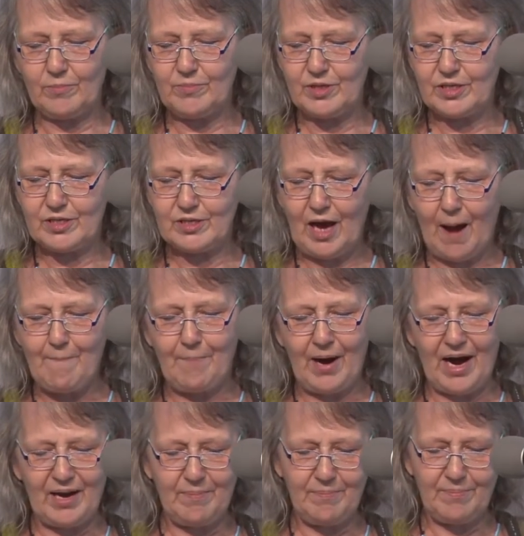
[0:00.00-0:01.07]
herbs,
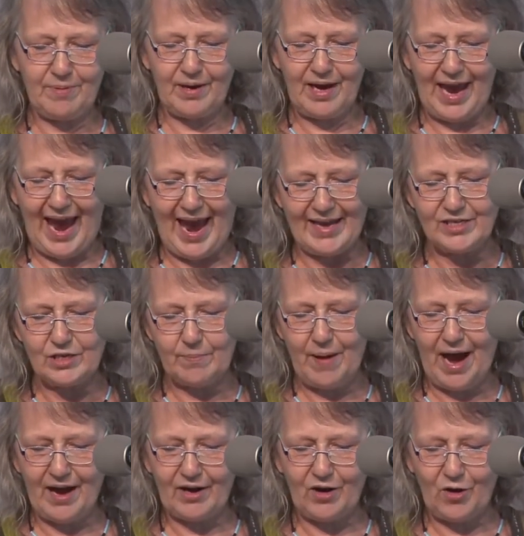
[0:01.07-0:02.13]
a pipe, and
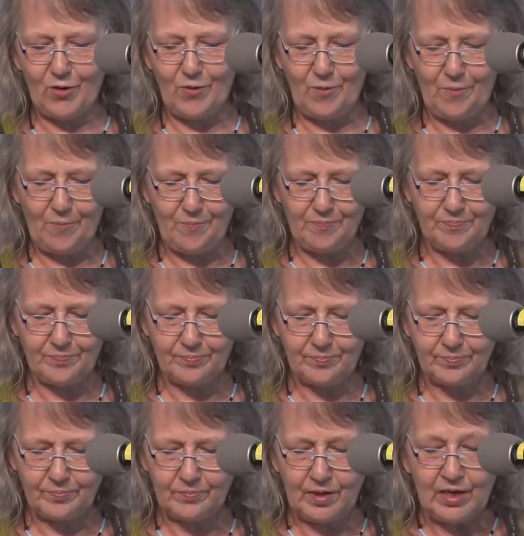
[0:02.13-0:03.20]
tobacco.
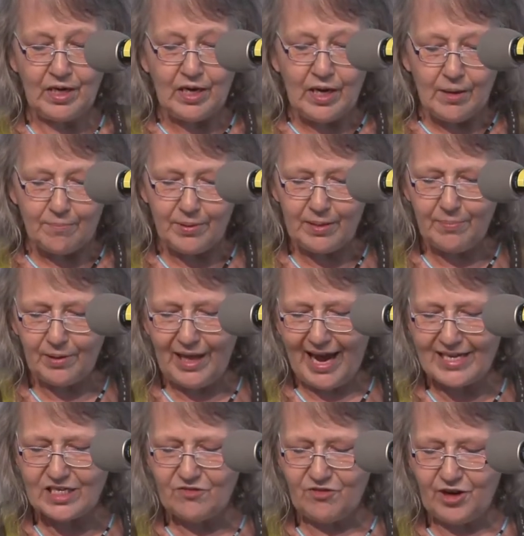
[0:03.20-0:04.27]
People
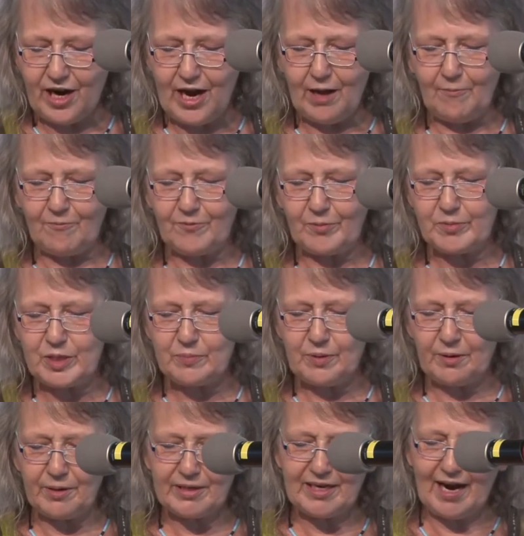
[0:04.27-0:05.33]
ask for help from
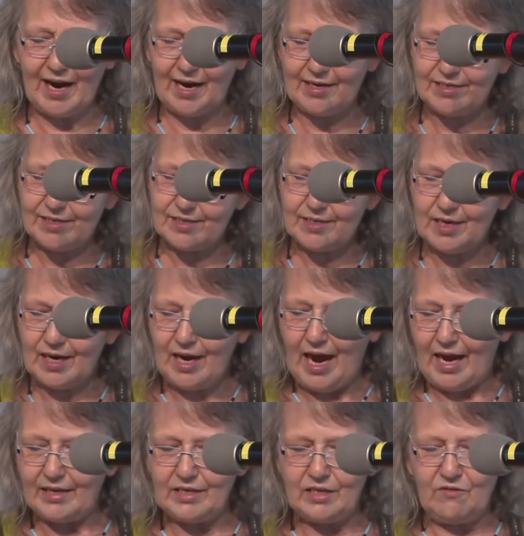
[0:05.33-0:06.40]
spirit guides.
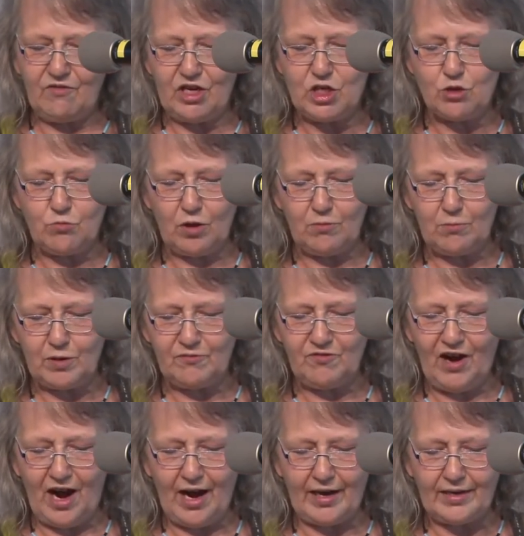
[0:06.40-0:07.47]
An individual
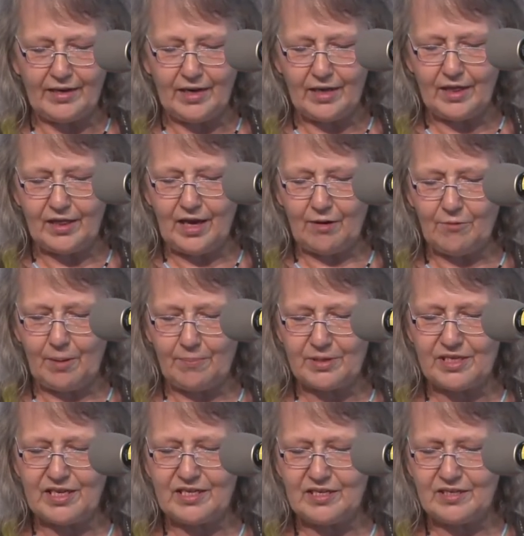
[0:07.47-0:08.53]
would find their
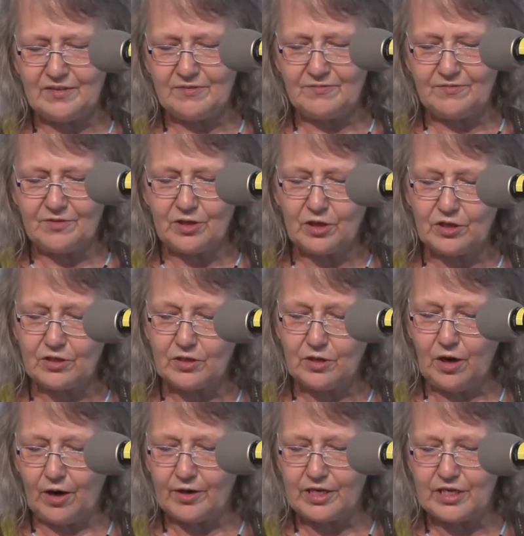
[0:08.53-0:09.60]
representative
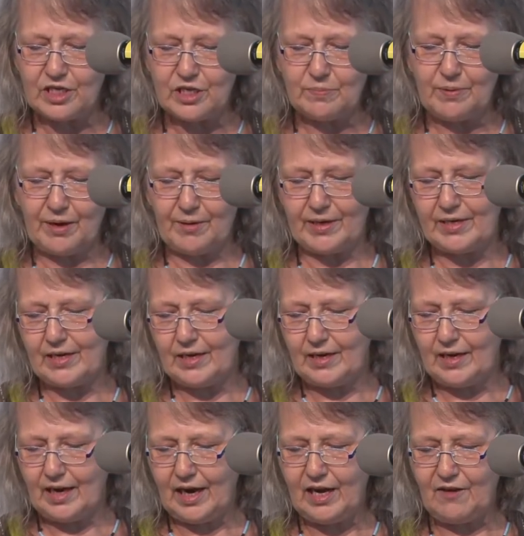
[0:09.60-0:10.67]
guardian spirit
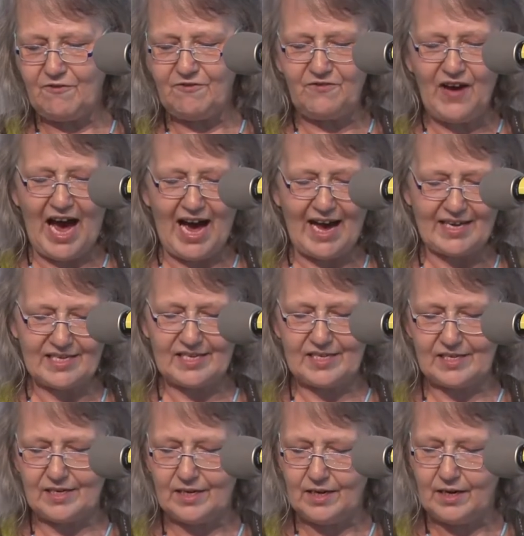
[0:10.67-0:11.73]
in a
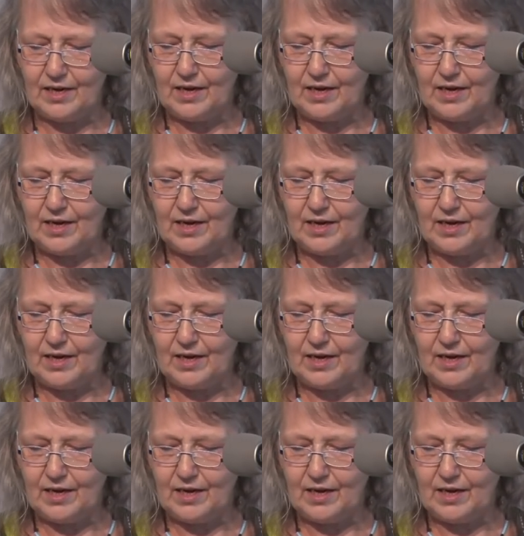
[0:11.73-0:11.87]
fast.